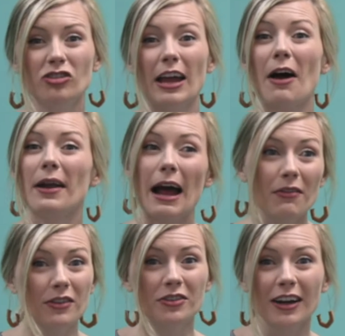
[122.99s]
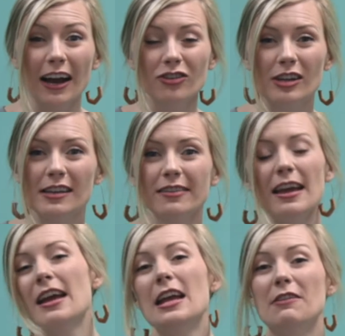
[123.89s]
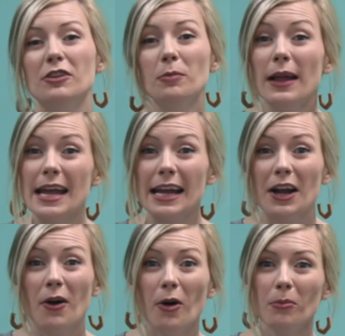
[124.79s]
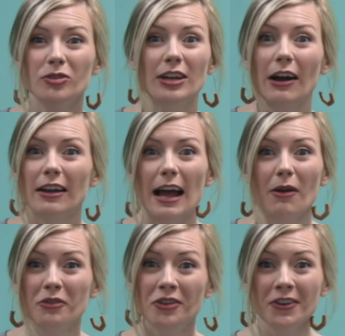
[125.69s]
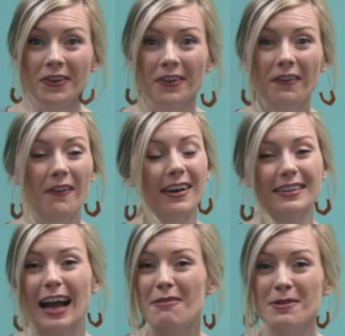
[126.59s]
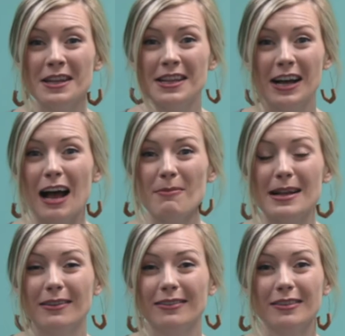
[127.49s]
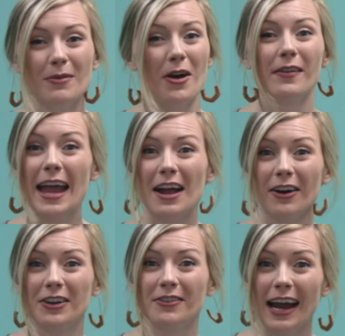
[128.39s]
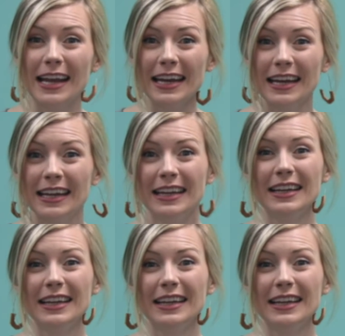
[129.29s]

shout out the directions. If you're playing at home, shout it out too, or type it in the comments. Okay, are you ready?